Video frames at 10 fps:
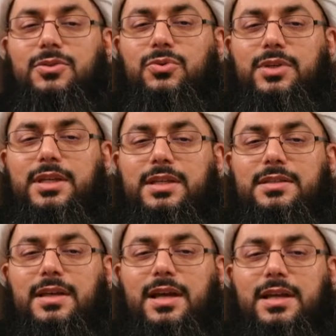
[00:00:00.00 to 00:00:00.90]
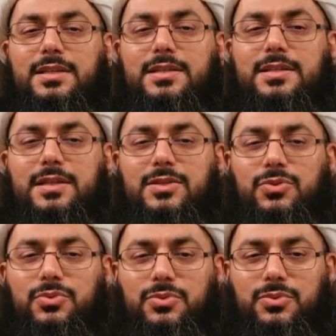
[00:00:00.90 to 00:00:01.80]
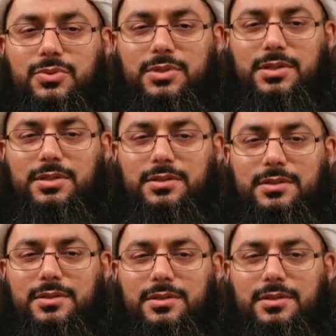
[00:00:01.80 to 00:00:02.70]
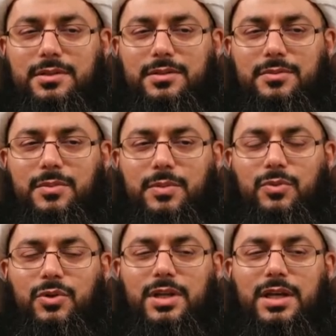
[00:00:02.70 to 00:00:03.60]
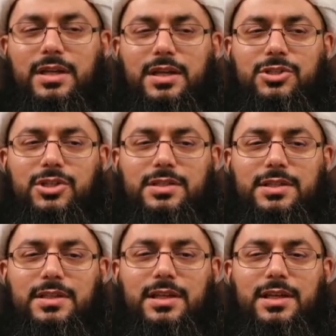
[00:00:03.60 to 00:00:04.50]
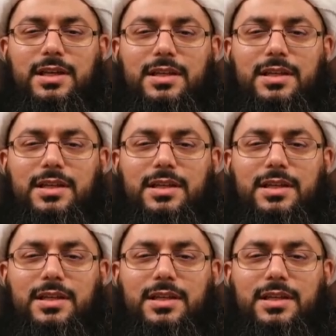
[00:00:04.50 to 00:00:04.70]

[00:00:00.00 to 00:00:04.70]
then the opposers, preachers, would not have been so sensitive uh,